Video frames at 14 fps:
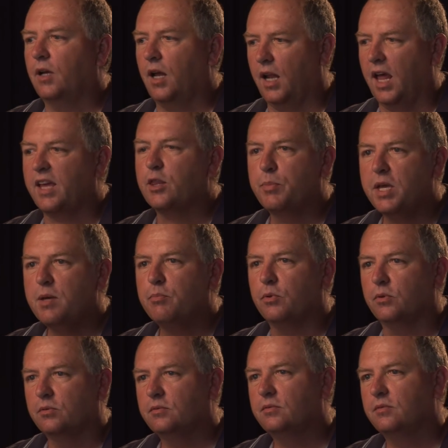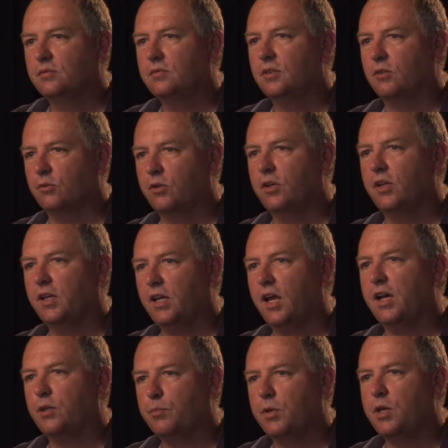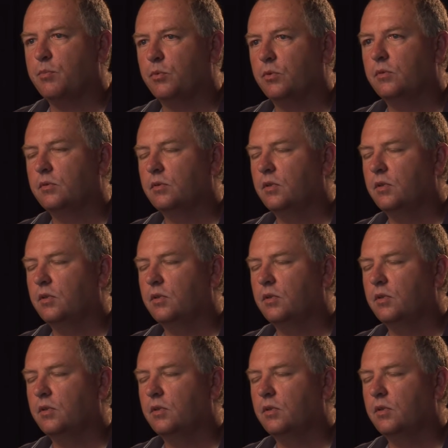I liked the people. I really liked the people.